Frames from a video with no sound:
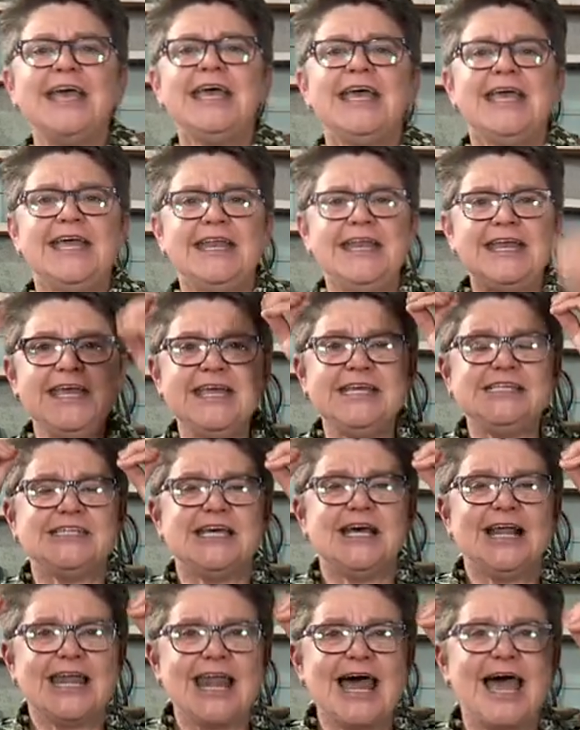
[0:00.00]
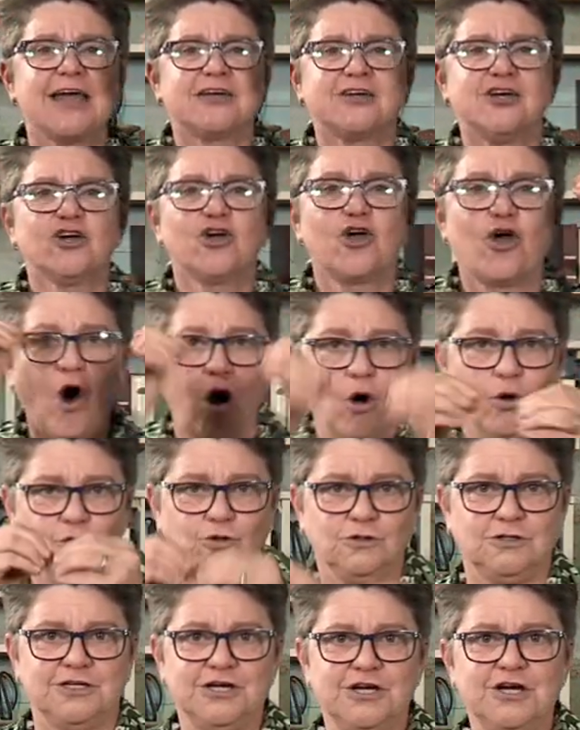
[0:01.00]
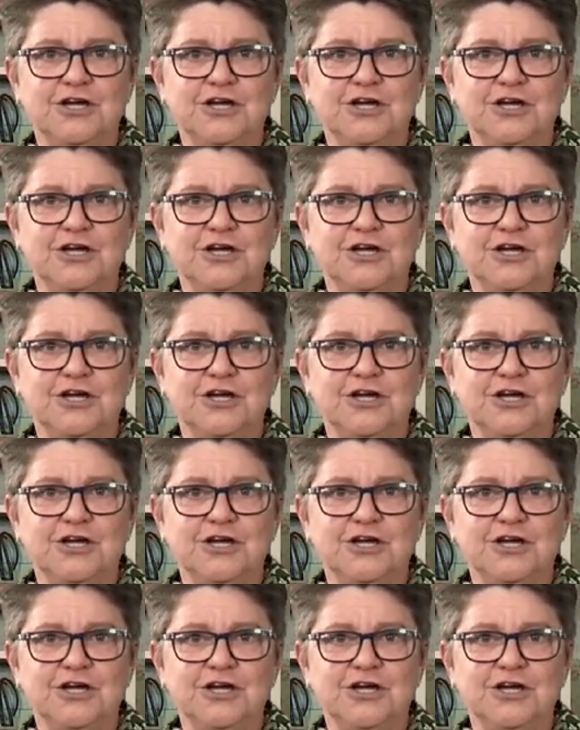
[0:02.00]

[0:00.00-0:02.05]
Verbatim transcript: It is like gold.